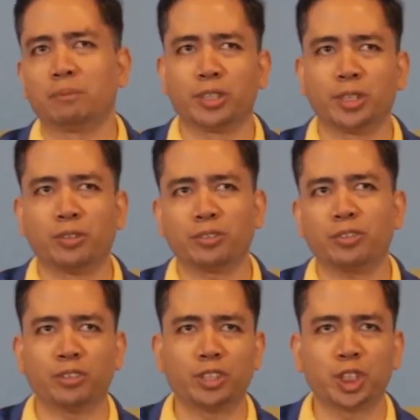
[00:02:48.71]

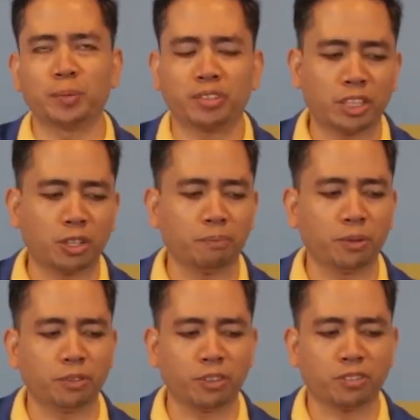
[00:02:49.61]
Producers, consumers,
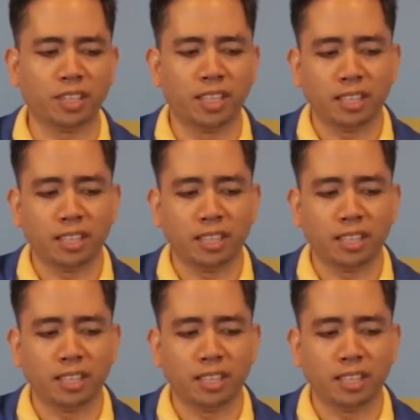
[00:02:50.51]
decomposers.